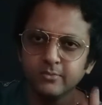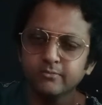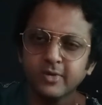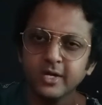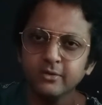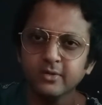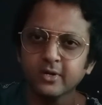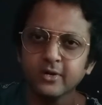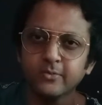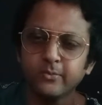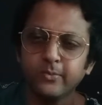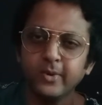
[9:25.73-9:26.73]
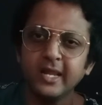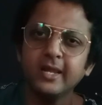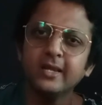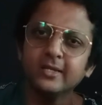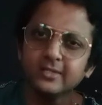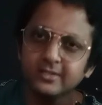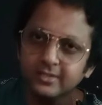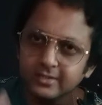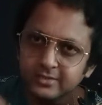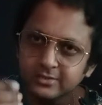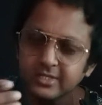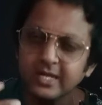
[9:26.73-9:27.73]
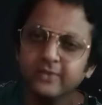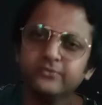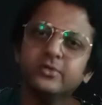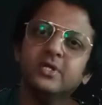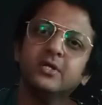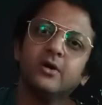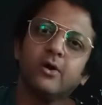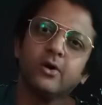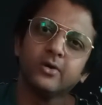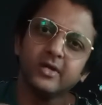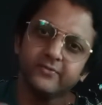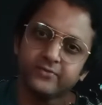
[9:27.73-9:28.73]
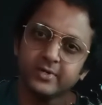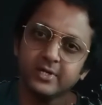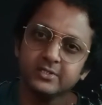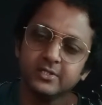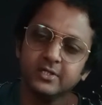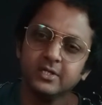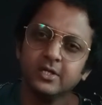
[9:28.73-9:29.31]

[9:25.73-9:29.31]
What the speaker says: but you cannot play skillfully or effortlessly.